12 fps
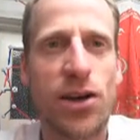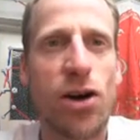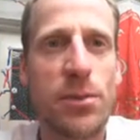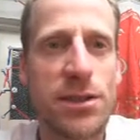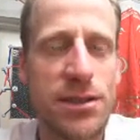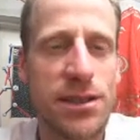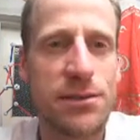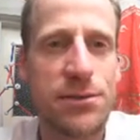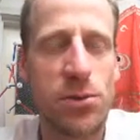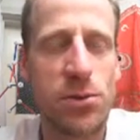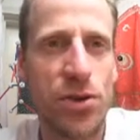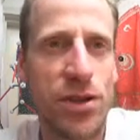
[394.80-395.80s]
an
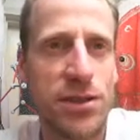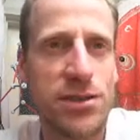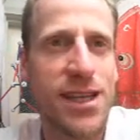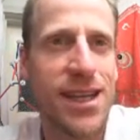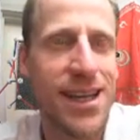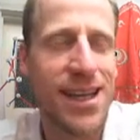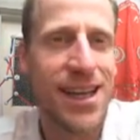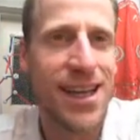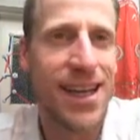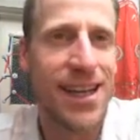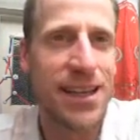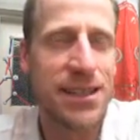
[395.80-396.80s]
approximate waveguide
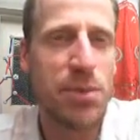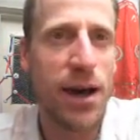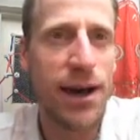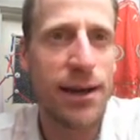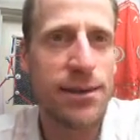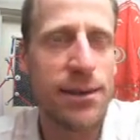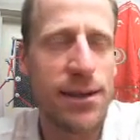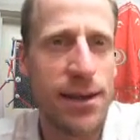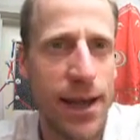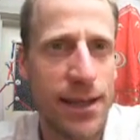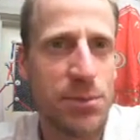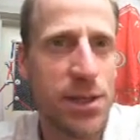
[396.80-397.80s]
path, and
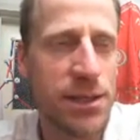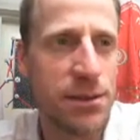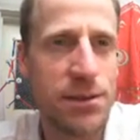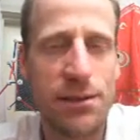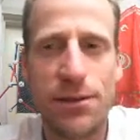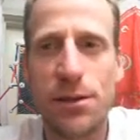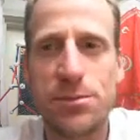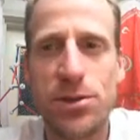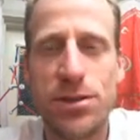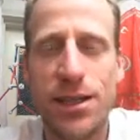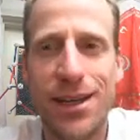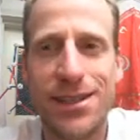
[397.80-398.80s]
we're going to use this
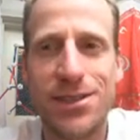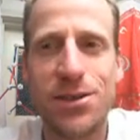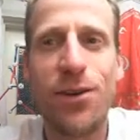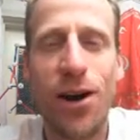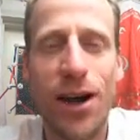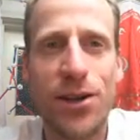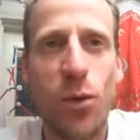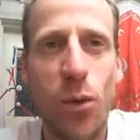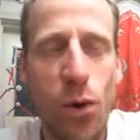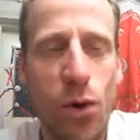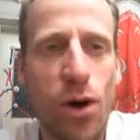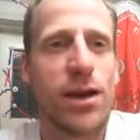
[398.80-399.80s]
path once
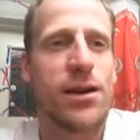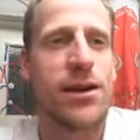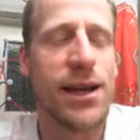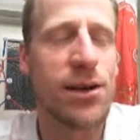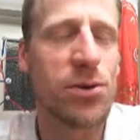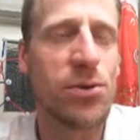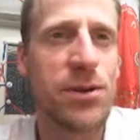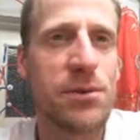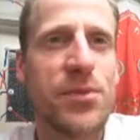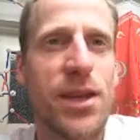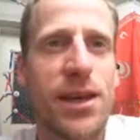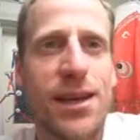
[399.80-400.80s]
defined to
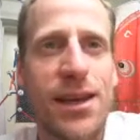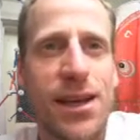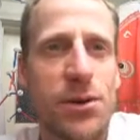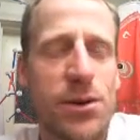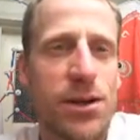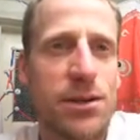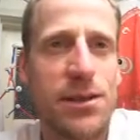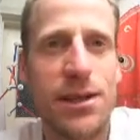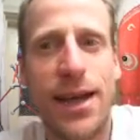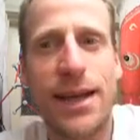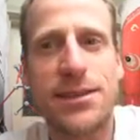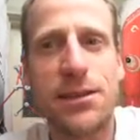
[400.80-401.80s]
subsample each of the models
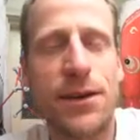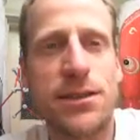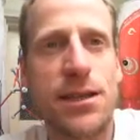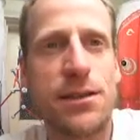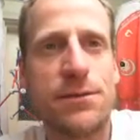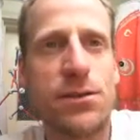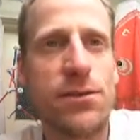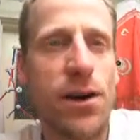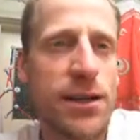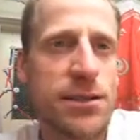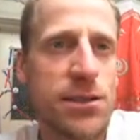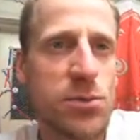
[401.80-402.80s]
onto a
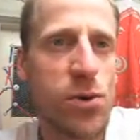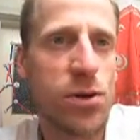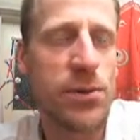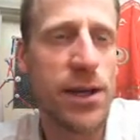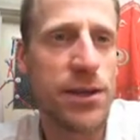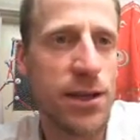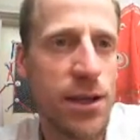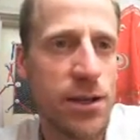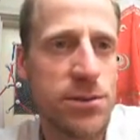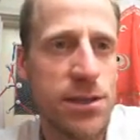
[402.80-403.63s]
common set of coordinates.